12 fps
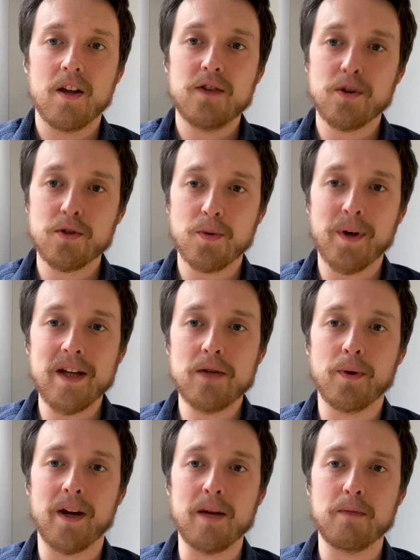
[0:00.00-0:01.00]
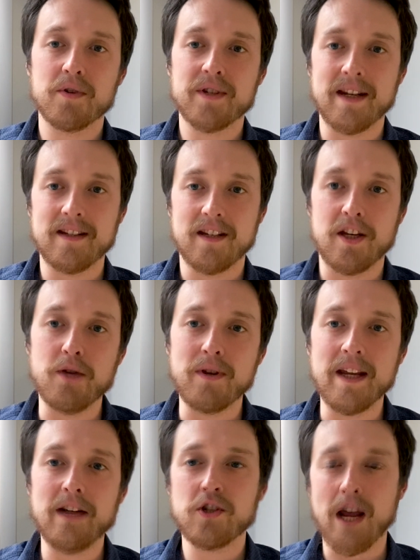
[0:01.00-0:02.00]
So 2020 presented a
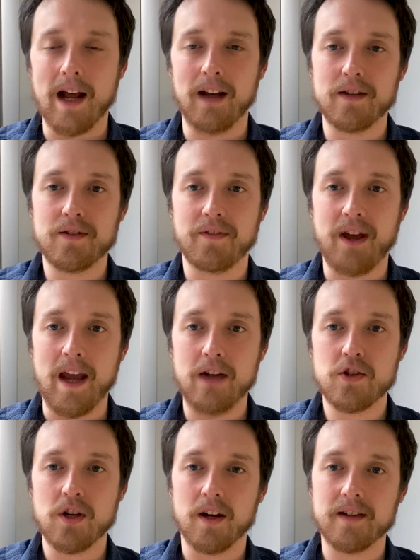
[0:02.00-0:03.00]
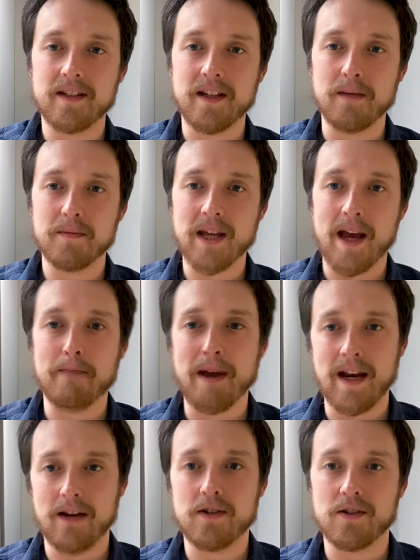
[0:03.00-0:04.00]
unique challenge for HR teams and
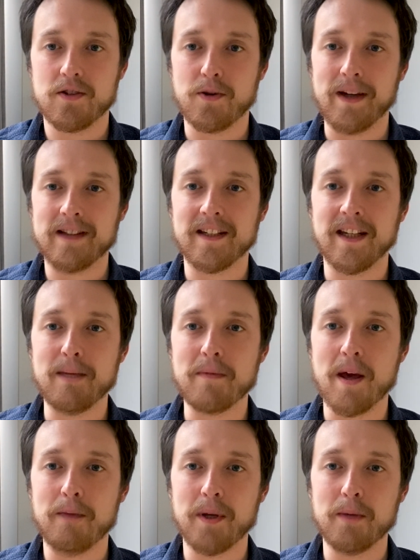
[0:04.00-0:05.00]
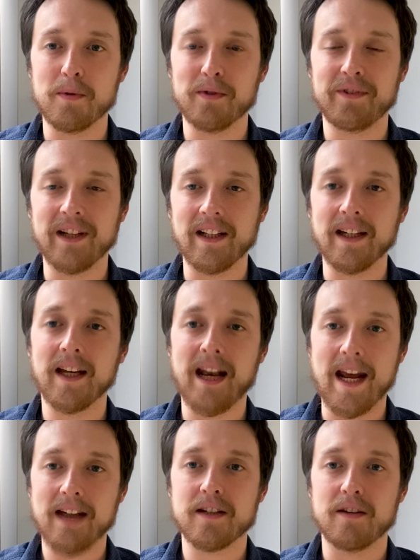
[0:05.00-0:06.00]
managers who had to keep their people feeling
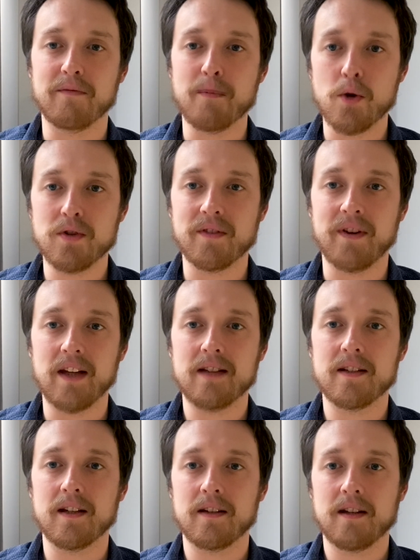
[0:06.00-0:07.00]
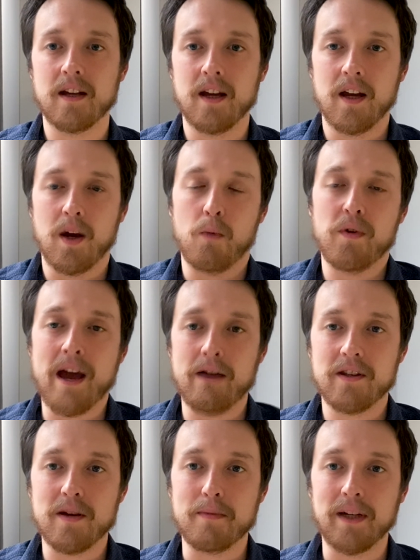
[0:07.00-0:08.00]
connected and motivated. Without
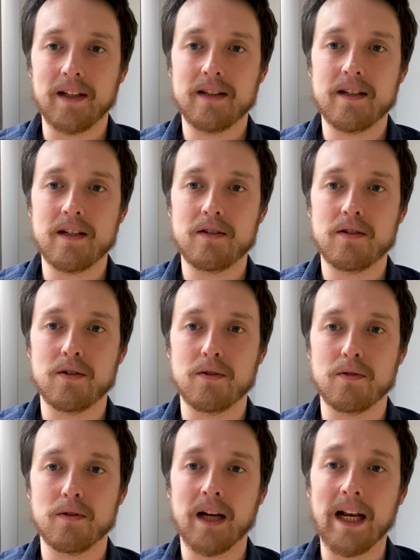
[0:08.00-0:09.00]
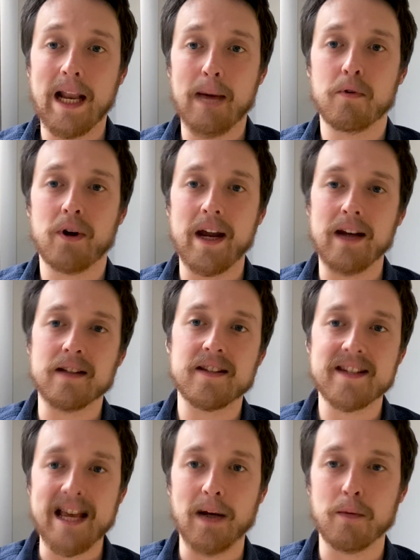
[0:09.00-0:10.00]
the ability to collaborate and
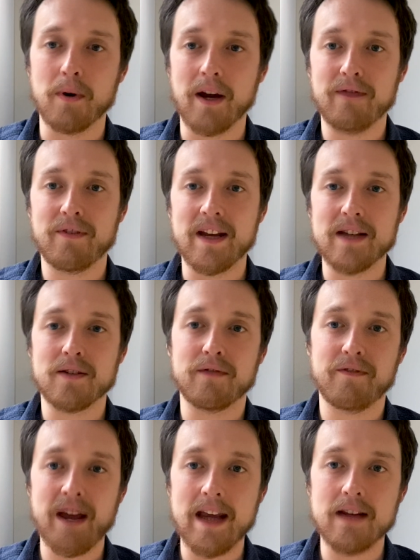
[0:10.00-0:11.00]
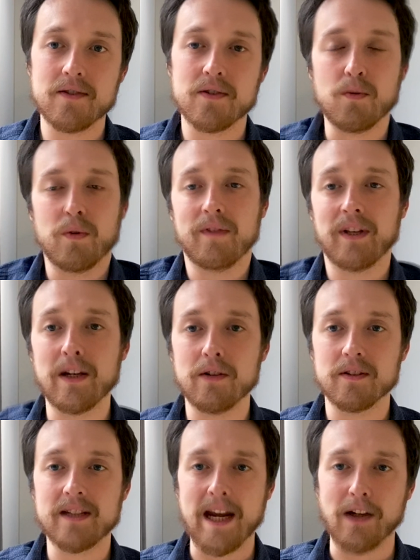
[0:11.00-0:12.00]
celebrate face-to-face, we've leaned
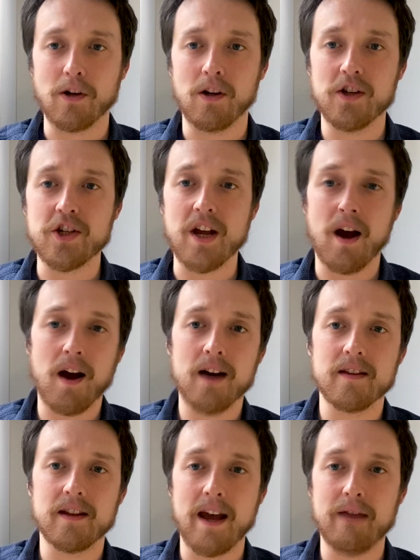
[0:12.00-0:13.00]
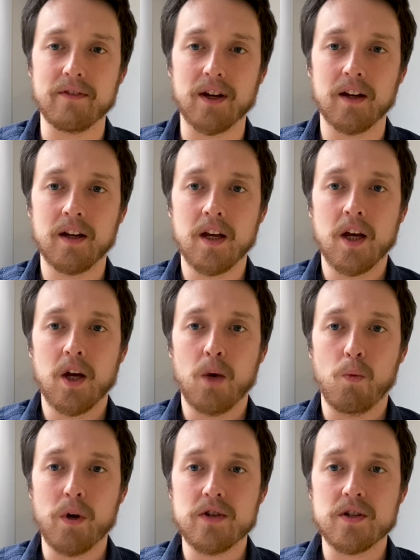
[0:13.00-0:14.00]
on technology harder than ever,
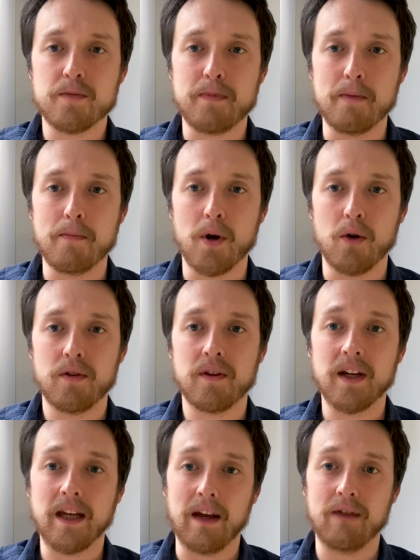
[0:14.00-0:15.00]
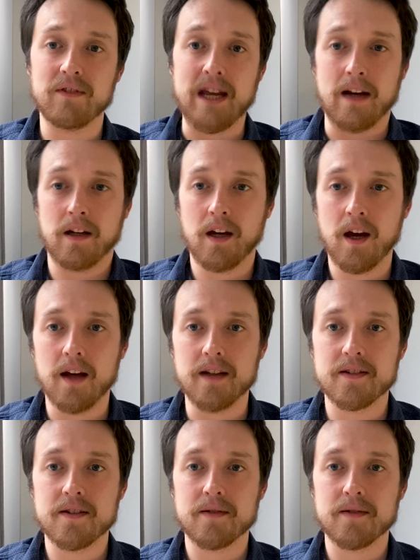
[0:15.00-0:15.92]
which has been both a gift and a curse.